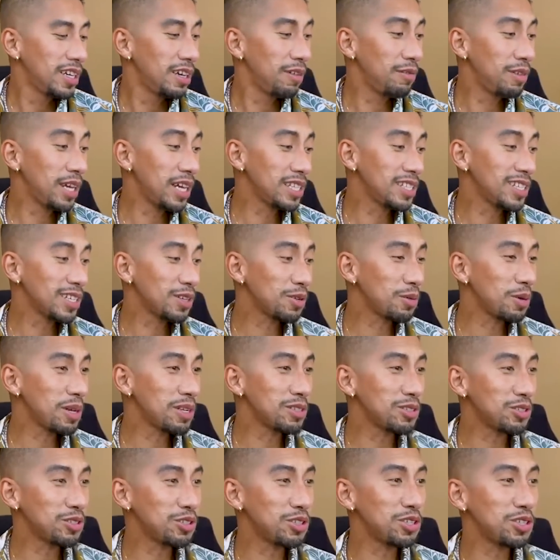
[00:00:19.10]
If that's a
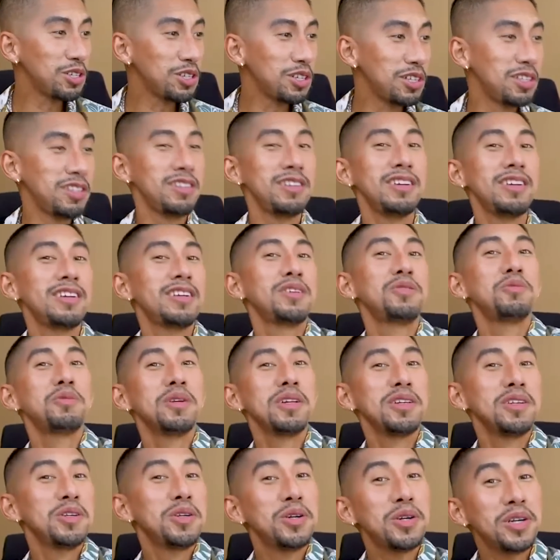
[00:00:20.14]
question,
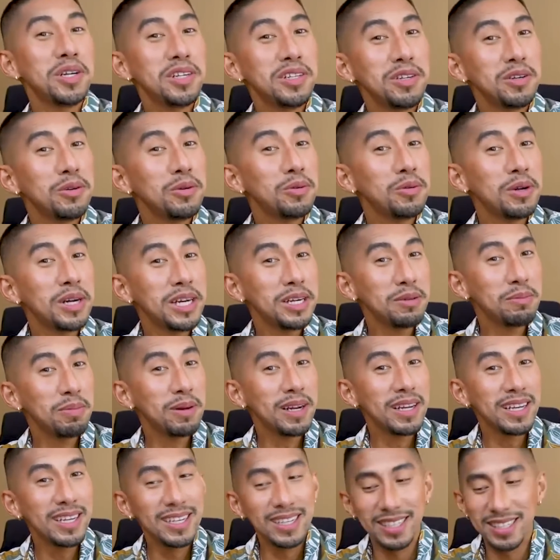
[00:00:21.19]
well, you're in the right
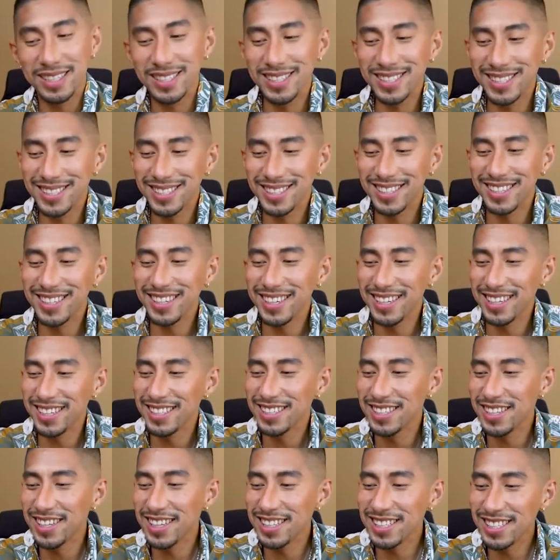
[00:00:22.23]
place. Okay,
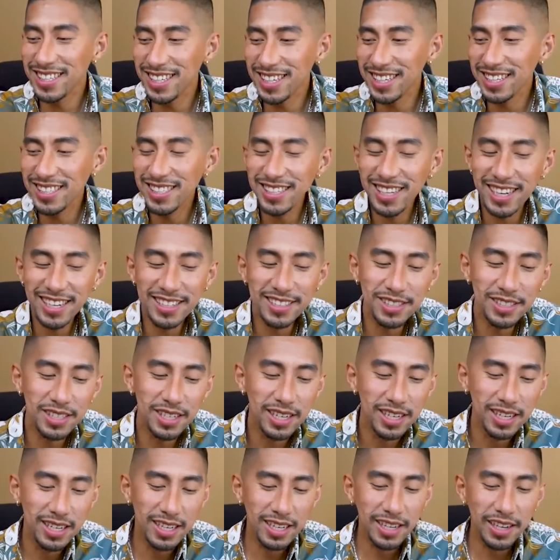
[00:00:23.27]
so let's see, Sag.
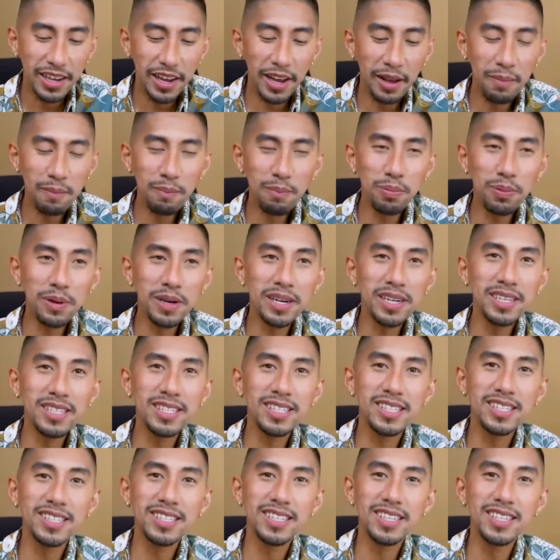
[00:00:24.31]

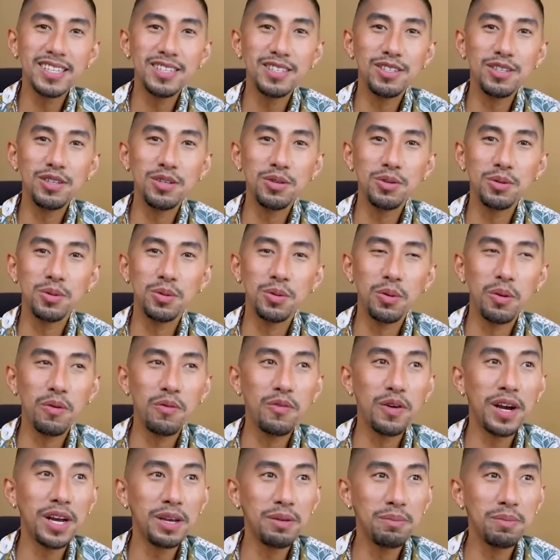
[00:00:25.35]
Empress is you,
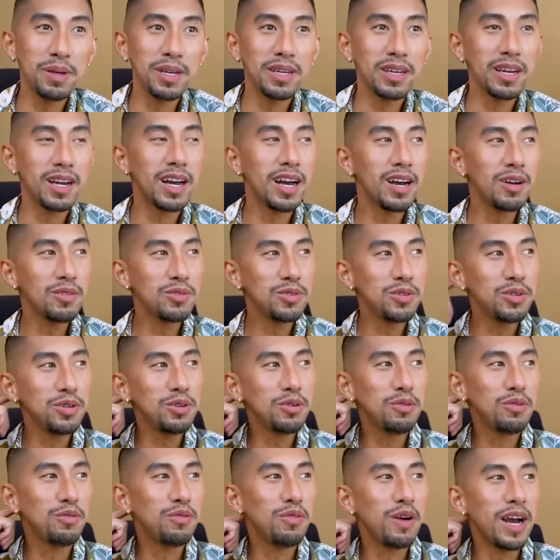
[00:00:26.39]
vibing. How do
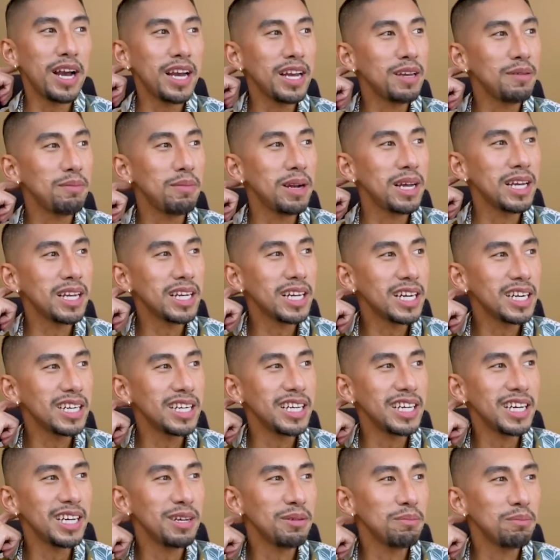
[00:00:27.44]
you vibe like
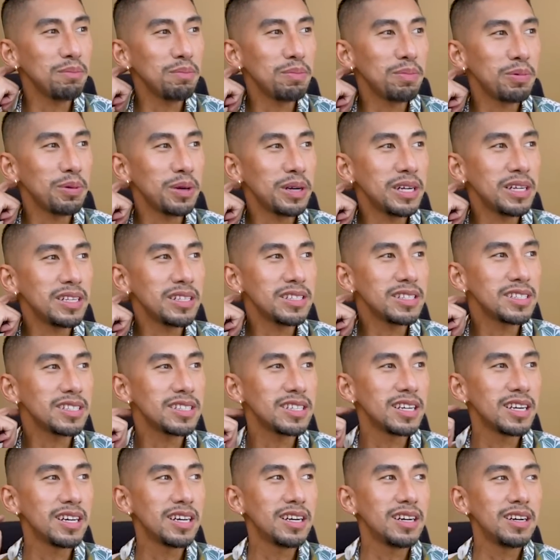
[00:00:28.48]
an
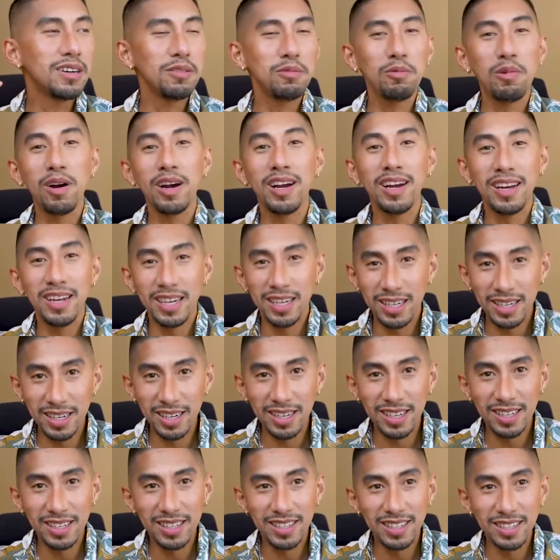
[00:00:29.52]
empress? One,
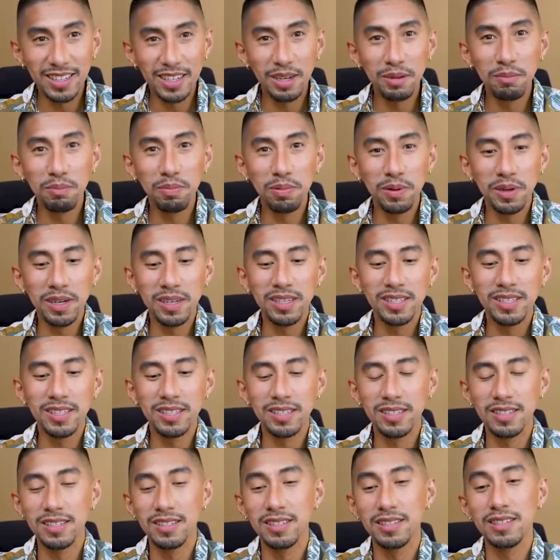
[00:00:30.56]
an
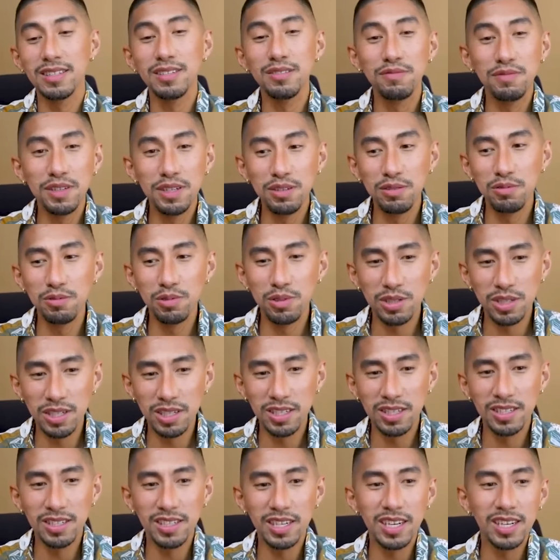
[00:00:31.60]
empress, because this is
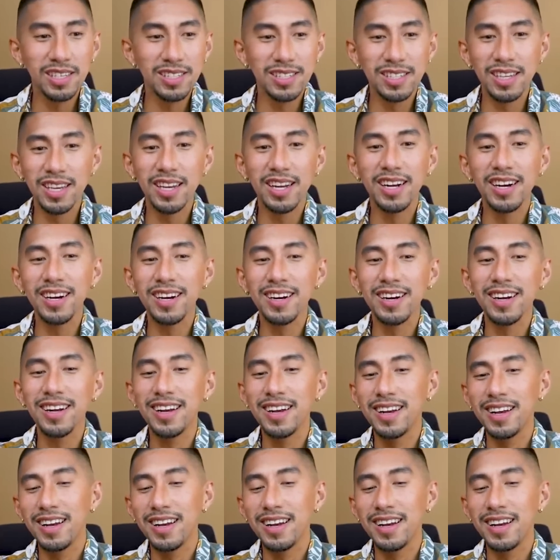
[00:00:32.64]
Venusian, takes care